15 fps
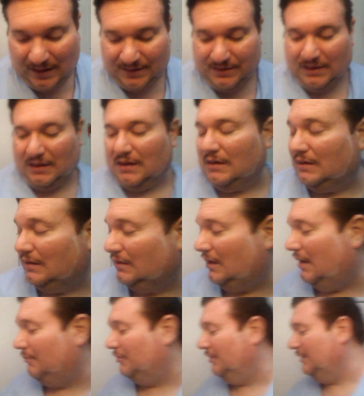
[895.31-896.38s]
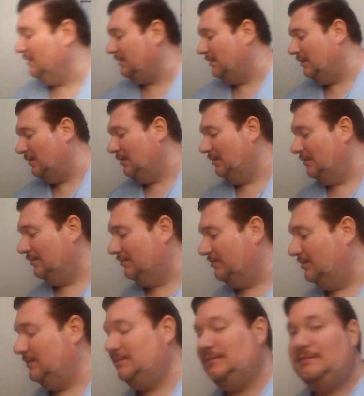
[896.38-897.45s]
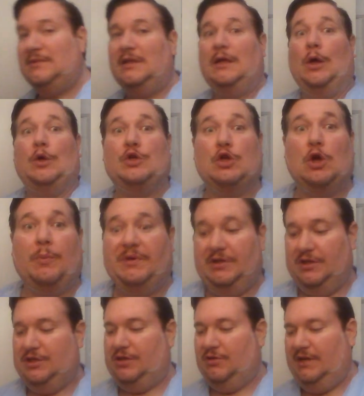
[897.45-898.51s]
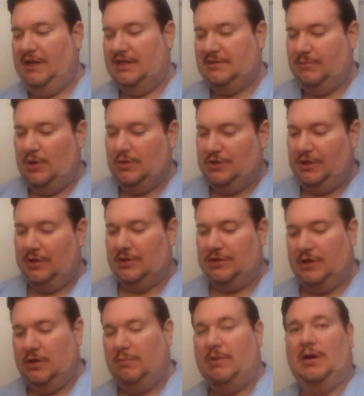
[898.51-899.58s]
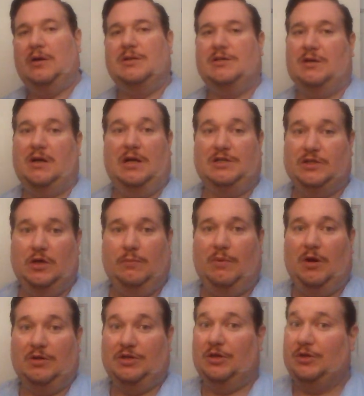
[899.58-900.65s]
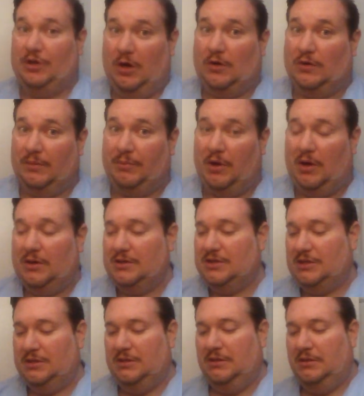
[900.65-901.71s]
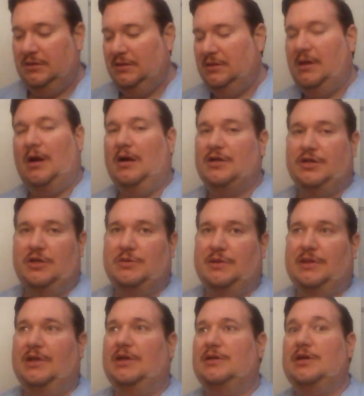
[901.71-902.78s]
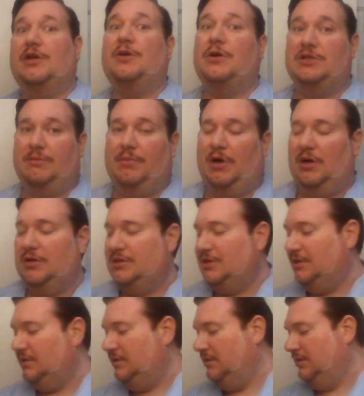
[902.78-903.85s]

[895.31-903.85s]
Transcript: not the conglomerate of soap industry, because most of your soap bars are not soap bars, they're deodorant bars. Or excuse me, they're detergent bars.